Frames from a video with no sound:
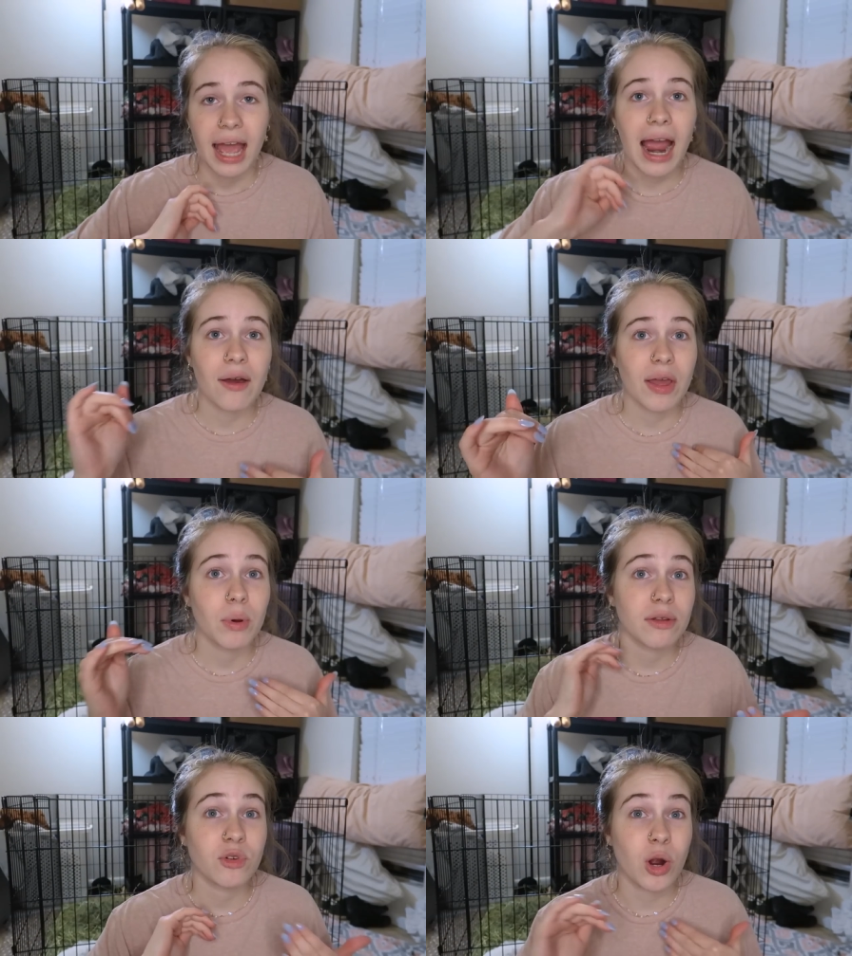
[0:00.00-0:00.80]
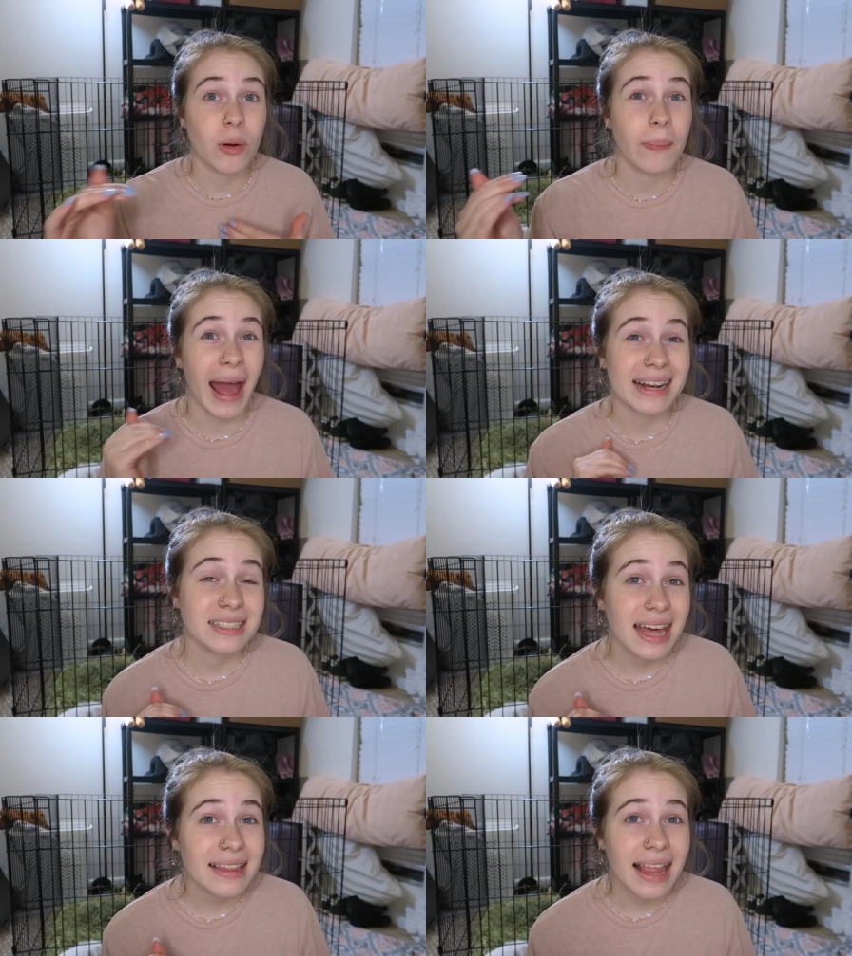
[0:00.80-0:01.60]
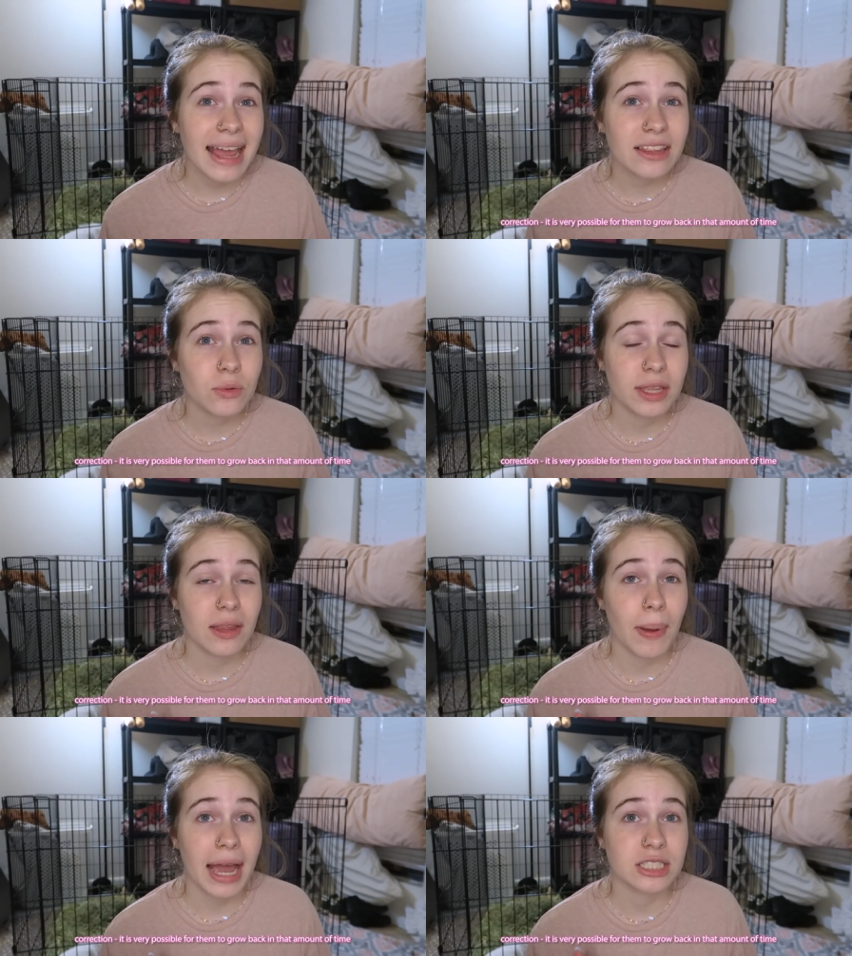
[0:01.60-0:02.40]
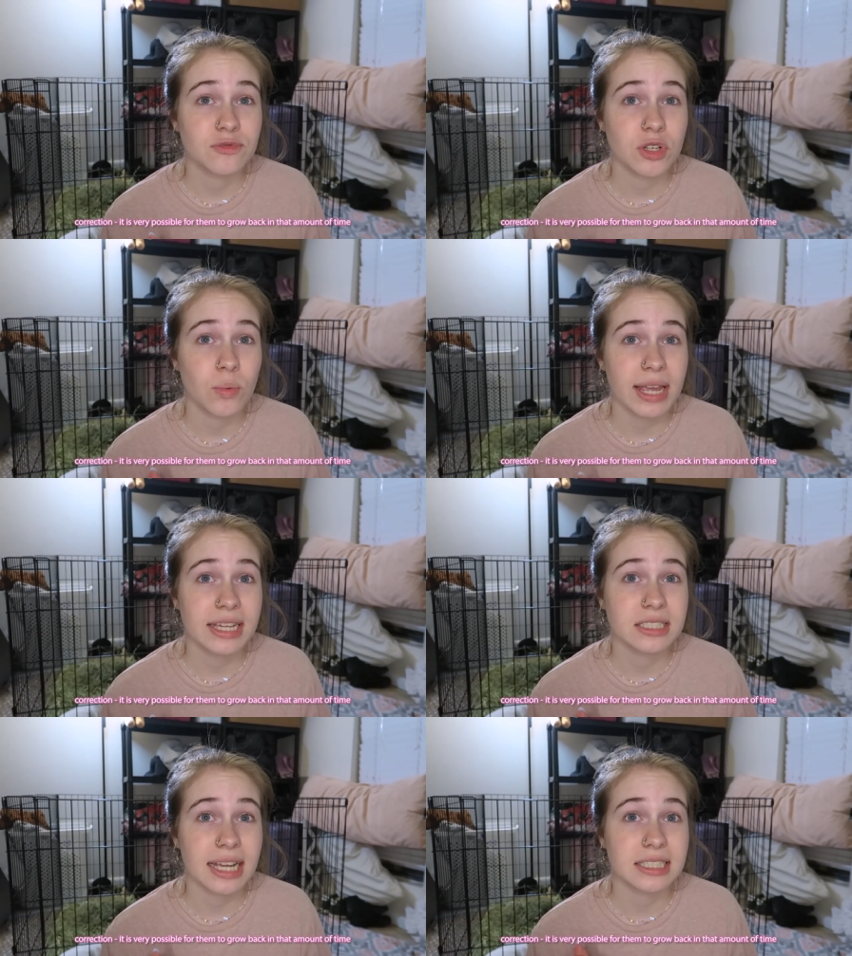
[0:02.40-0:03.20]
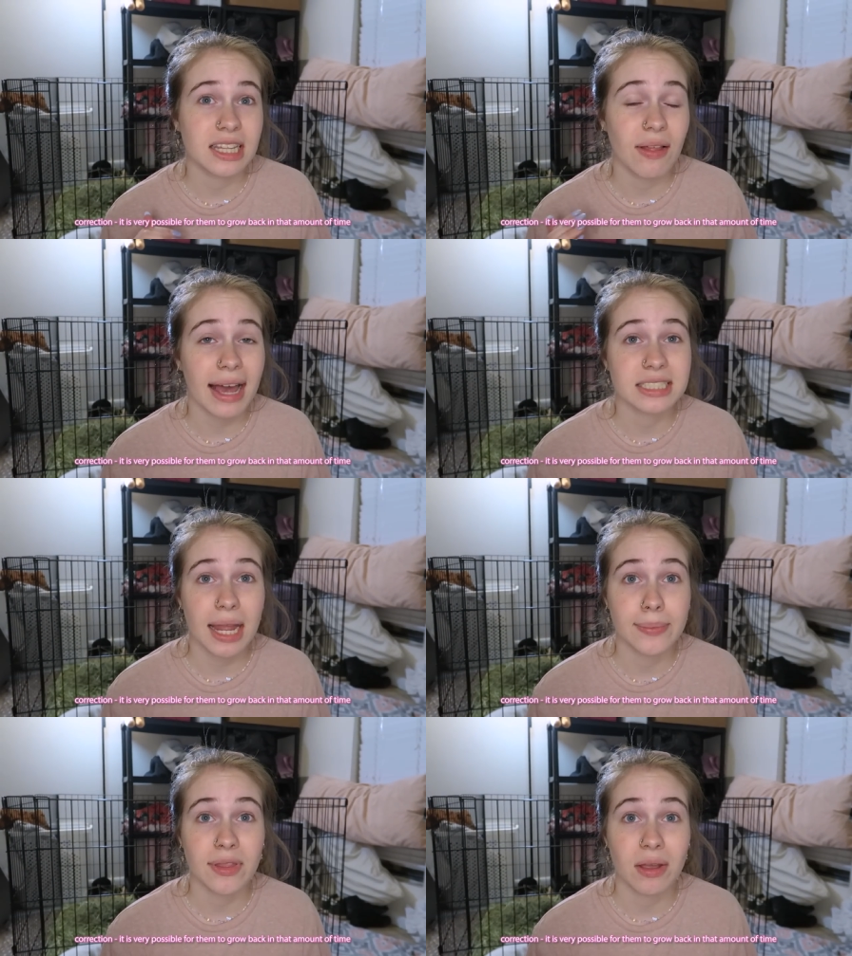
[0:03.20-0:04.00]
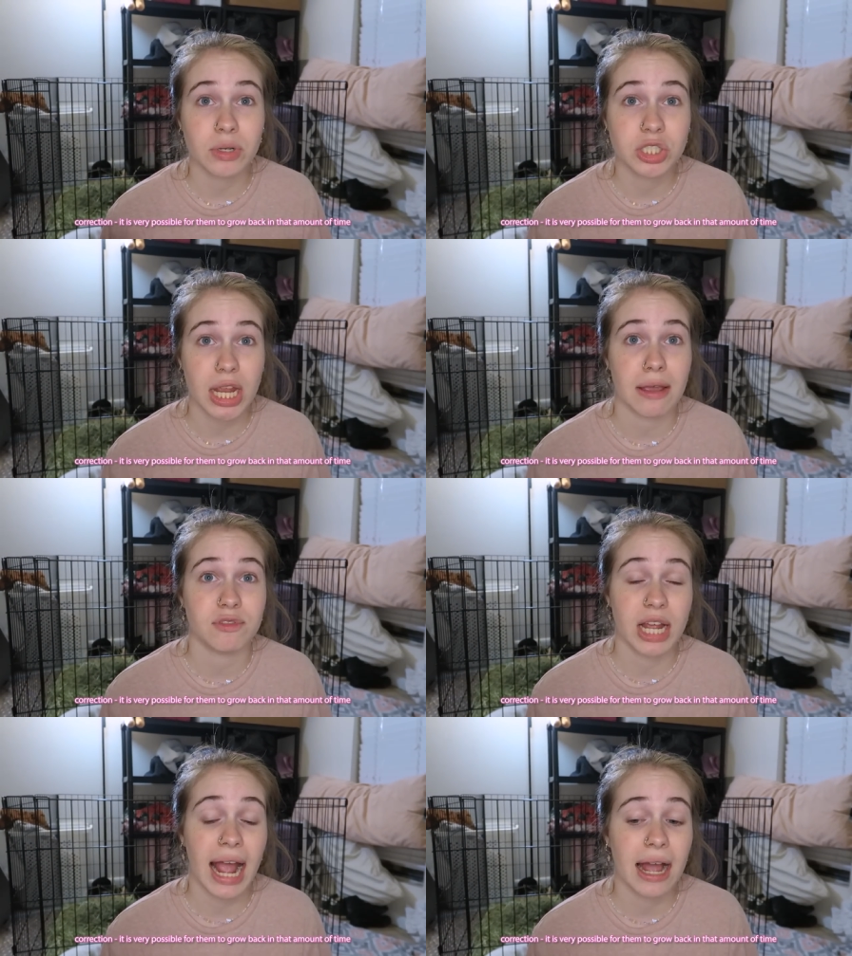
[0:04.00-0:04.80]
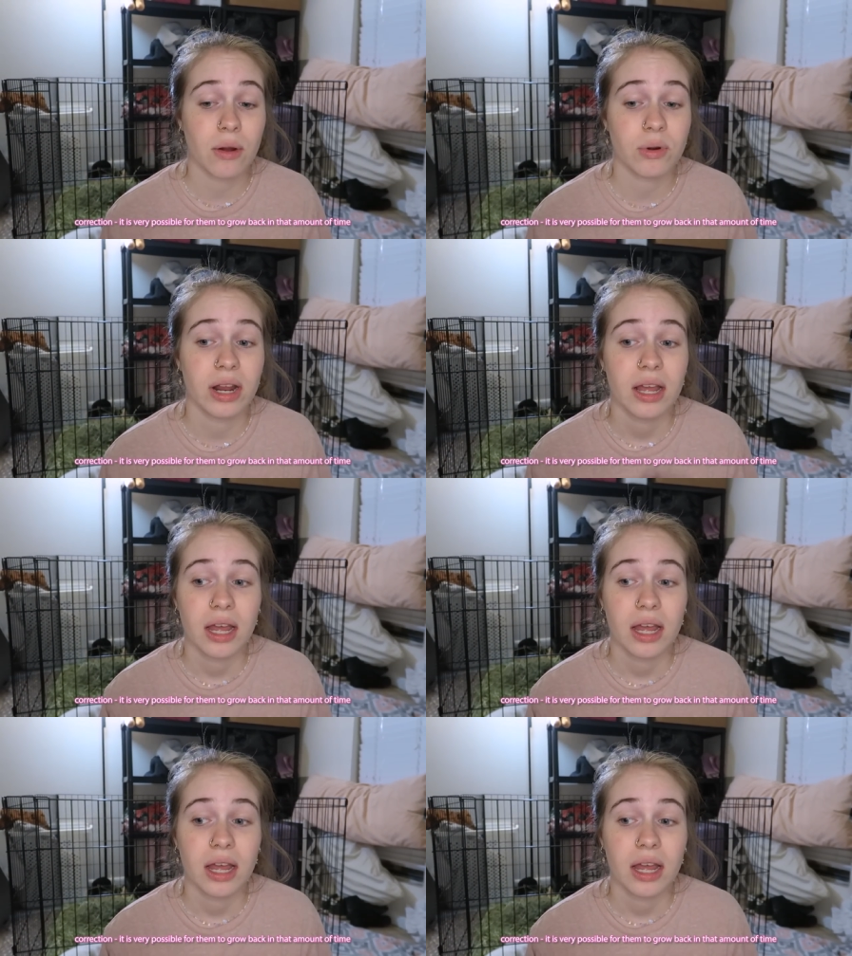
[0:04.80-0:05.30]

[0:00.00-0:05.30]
how they would have grown back to that length within the past few weeks since the last time that they were shaved down.